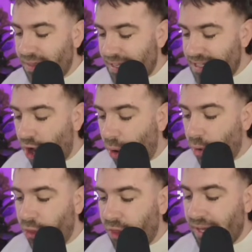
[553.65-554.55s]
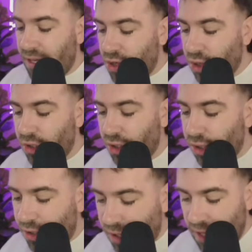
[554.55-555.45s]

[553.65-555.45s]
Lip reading: this whole thing could look.